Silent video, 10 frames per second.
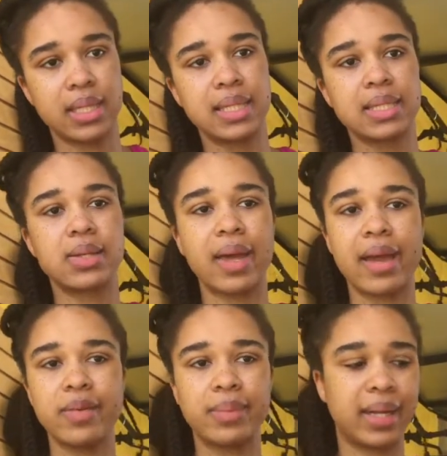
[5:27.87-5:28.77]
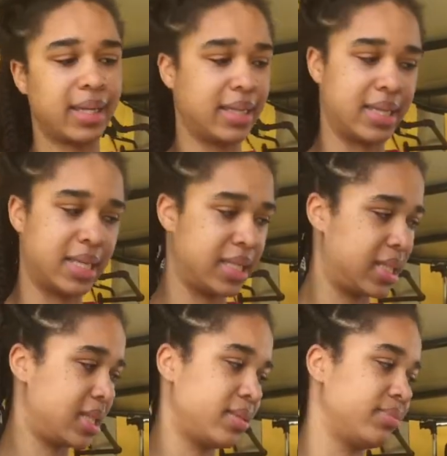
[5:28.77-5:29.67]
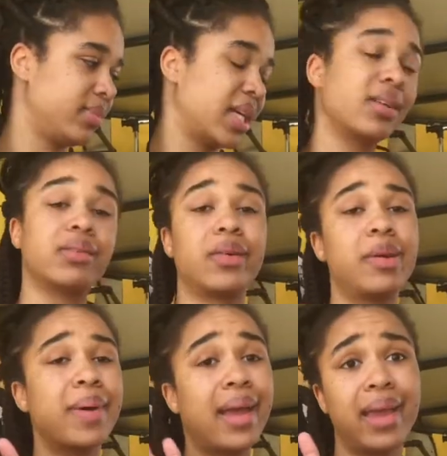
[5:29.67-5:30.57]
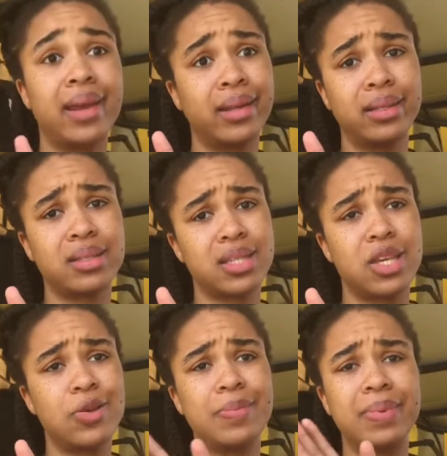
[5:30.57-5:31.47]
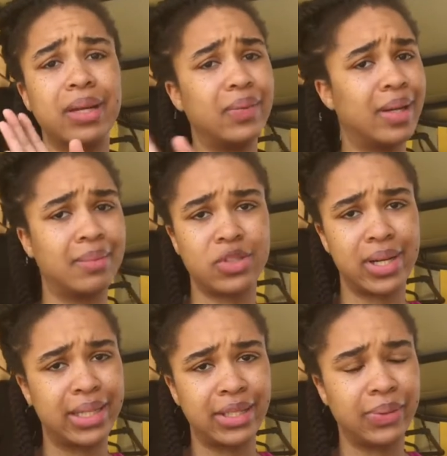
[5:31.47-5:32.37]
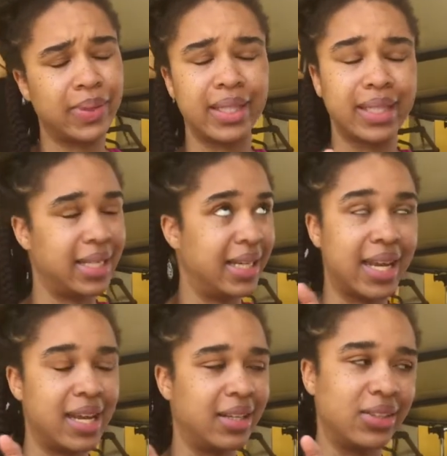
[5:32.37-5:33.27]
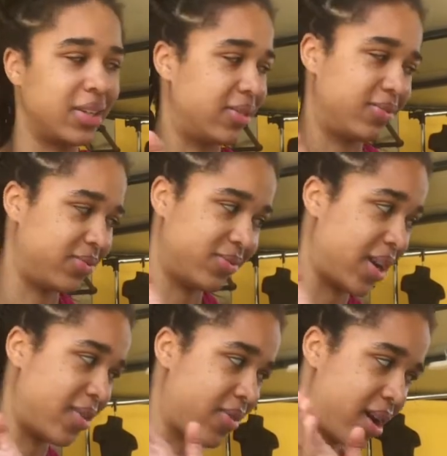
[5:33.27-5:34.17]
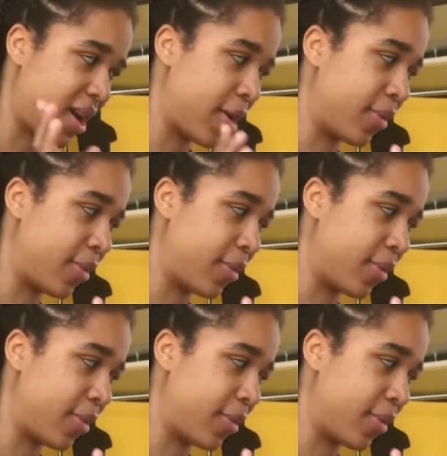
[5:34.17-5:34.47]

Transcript: So have them like this. I don't know. In my head it looks cute, but when I'm trying to do it, it ain't looking right now.